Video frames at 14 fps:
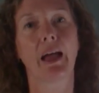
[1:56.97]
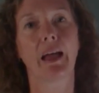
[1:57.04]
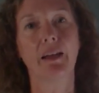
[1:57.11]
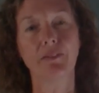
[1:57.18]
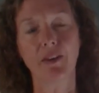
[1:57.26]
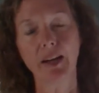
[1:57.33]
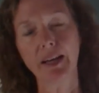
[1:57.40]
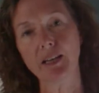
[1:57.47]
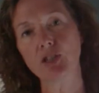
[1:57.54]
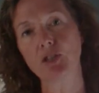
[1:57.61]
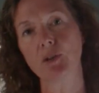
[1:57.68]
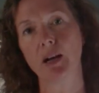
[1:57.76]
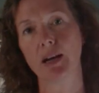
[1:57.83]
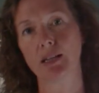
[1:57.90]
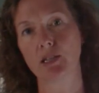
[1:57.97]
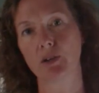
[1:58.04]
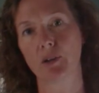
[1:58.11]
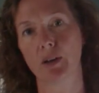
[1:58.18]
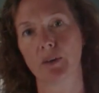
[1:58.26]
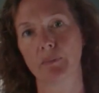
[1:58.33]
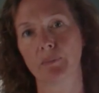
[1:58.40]
if I get you ice
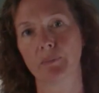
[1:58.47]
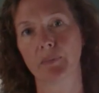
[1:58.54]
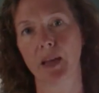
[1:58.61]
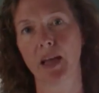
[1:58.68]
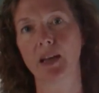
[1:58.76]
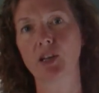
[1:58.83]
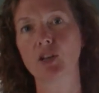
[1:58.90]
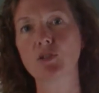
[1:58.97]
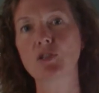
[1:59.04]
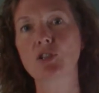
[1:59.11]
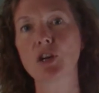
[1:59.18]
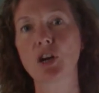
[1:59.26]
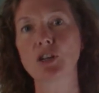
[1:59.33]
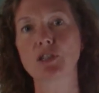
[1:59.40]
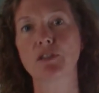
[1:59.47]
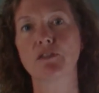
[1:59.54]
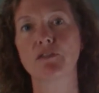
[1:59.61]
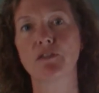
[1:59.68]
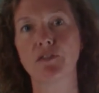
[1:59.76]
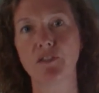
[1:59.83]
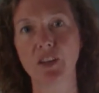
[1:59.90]
cream and you start to
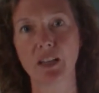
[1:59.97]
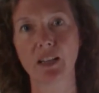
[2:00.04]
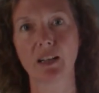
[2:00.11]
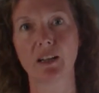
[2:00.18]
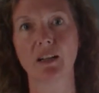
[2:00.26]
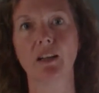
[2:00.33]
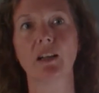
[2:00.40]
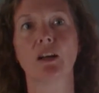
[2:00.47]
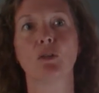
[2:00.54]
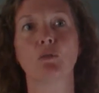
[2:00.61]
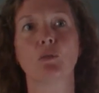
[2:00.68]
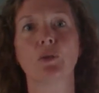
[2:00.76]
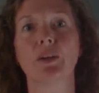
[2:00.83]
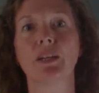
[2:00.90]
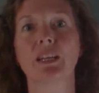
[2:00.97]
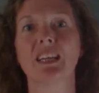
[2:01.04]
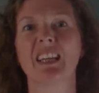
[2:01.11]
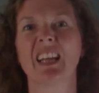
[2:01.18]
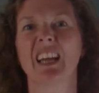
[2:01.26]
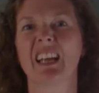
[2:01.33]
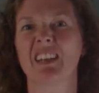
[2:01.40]
feel really
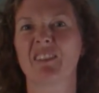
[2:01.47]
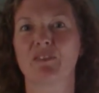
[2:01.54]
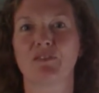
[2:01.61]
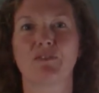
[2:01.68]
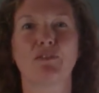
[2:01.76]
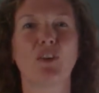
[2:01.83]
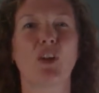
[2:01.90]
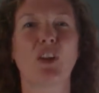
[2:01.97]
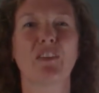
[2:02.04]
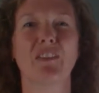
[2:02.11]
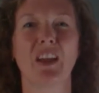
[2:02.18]
like full of